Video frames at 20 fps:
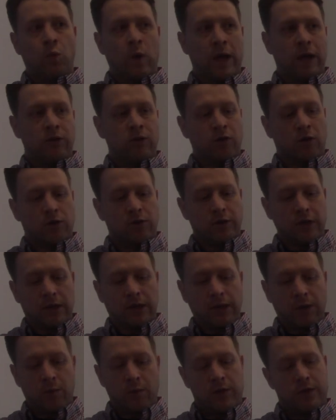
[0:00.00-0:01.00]
when you're
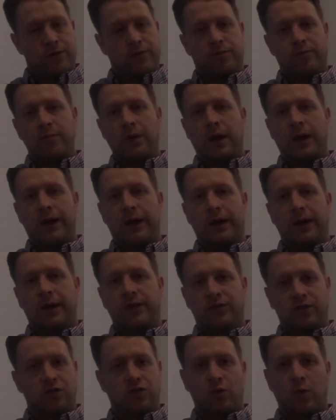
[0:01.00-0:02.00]
dealing with
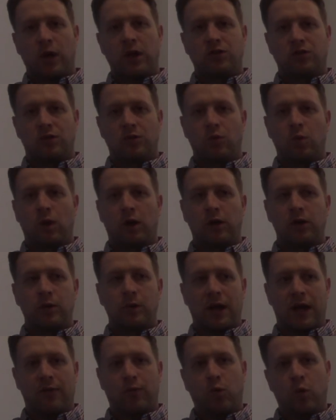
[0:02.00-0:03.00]
a situation where
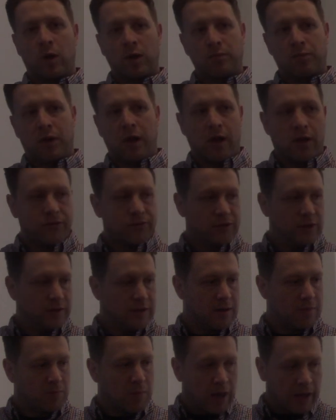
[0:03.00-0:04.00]
you have one
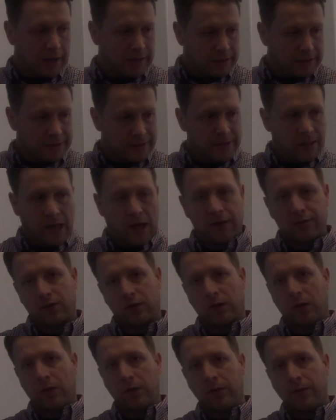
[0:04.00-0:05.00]
policy that might
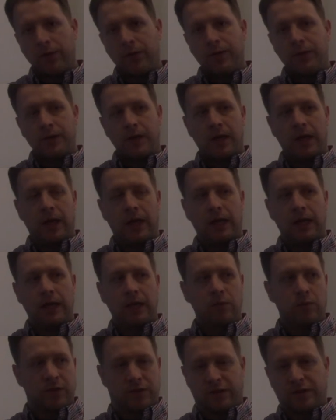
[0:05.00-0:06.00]
cover
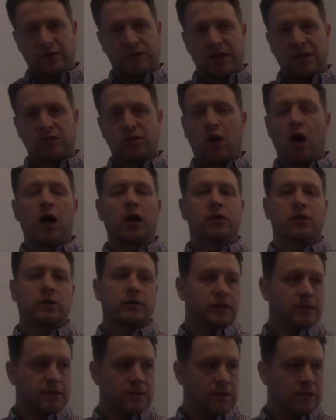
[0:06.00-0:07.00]
let's say a
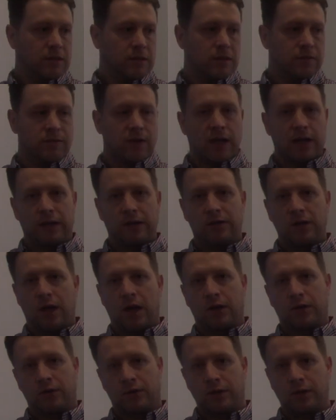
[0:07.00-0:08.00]
doctor. Let's say that you've got a
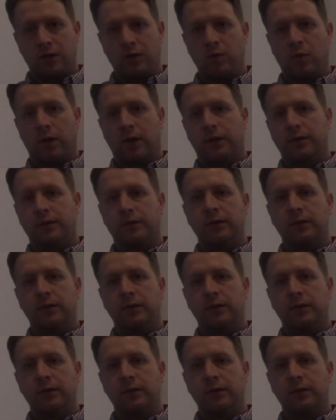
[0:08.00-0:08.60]
doctor that you want